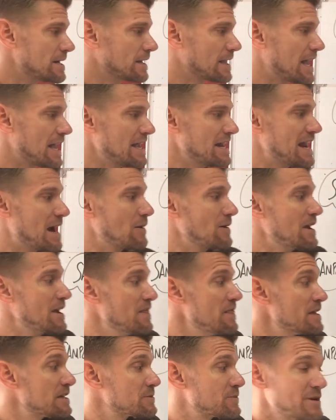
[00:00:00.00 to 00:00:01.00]
Okay, now
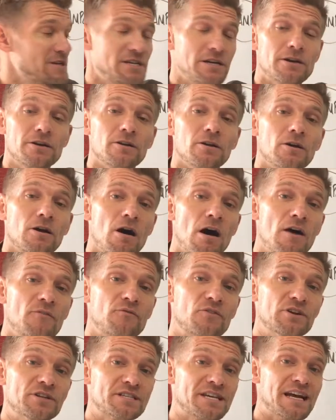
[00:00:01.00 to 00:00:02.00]
in this particular
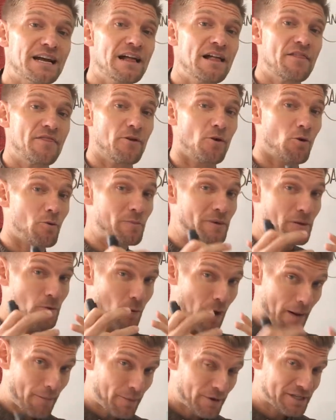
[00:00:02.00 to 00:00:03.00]
conference, they will be
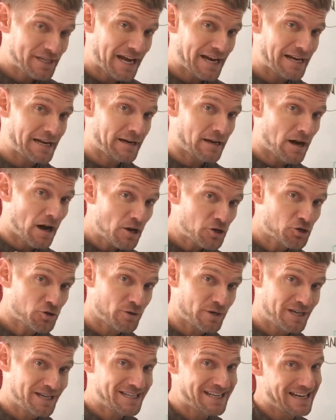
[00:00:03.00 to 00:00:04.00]
representing
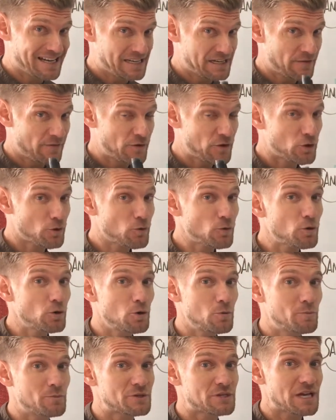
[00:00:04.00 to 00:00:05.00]
countries in different
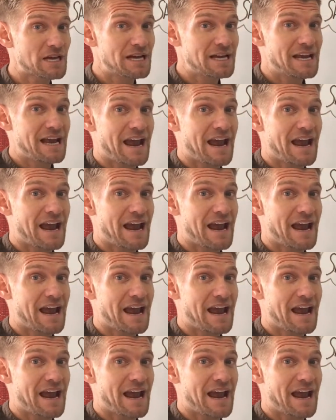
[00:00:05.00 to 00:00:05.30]
groups,